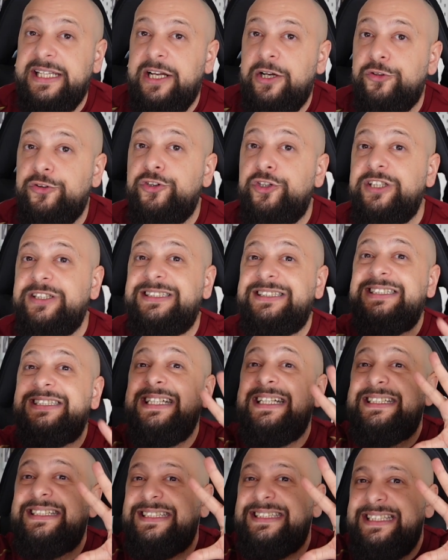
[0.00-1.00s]
on the
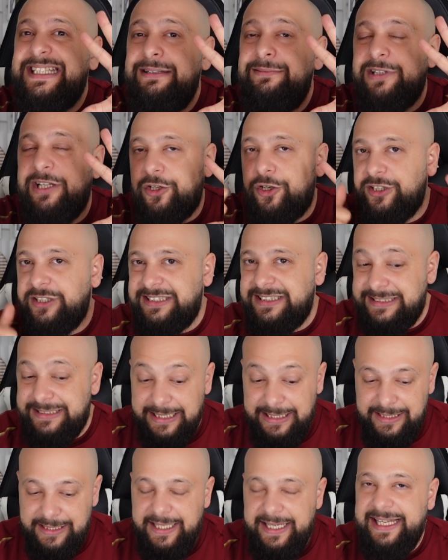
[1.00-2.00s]
16 that are
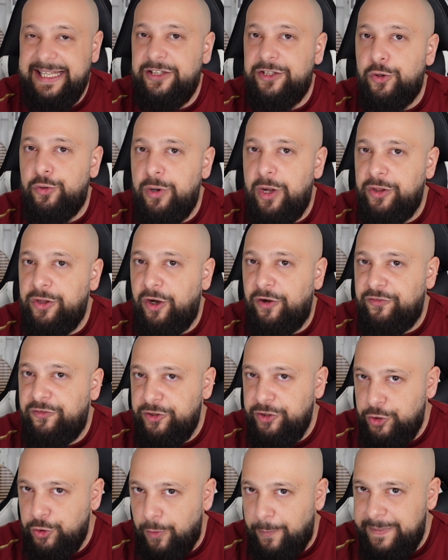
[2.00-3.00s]
still in the run of
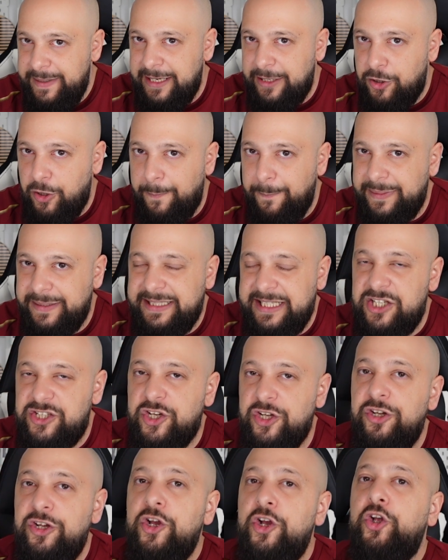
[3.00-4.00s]
European
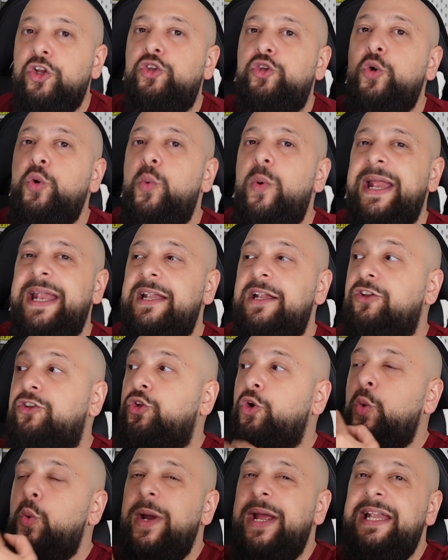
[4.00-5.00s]
competition to win,
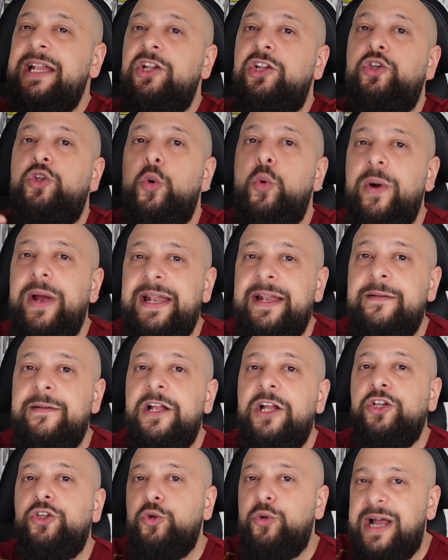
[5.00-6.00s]

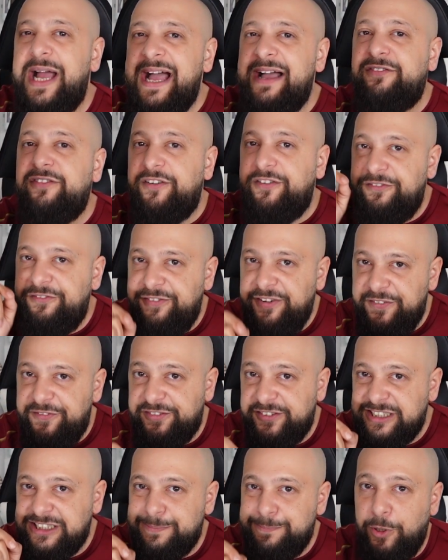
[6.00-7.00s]
to have a
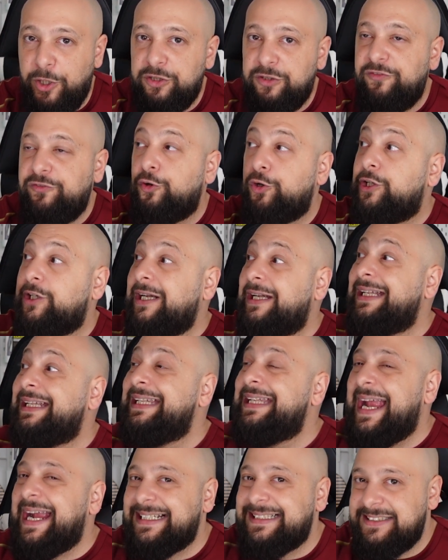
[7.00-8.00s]
fifth spot for the
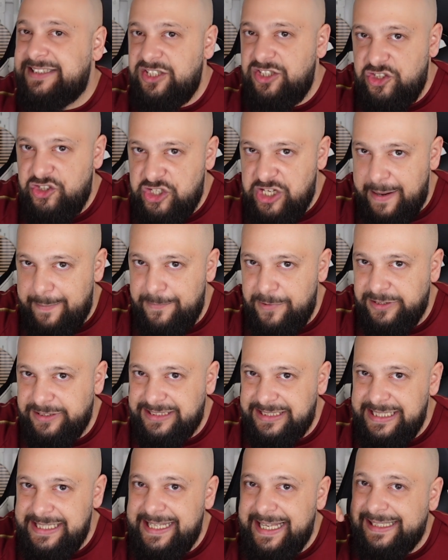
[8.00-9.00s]
next Champions
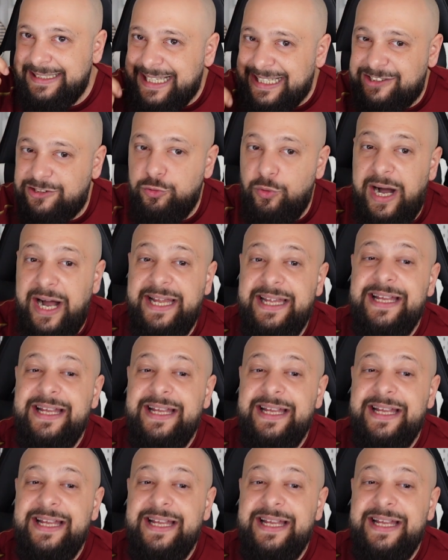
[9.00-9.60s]
League. And that's why